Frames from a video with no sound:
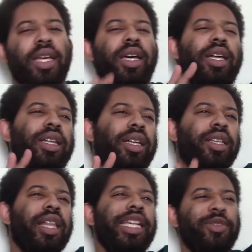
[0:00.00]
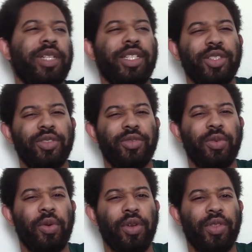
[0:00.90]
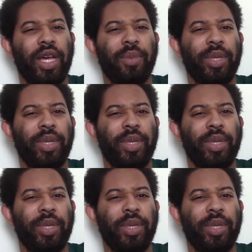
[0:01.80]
a, little explanation for the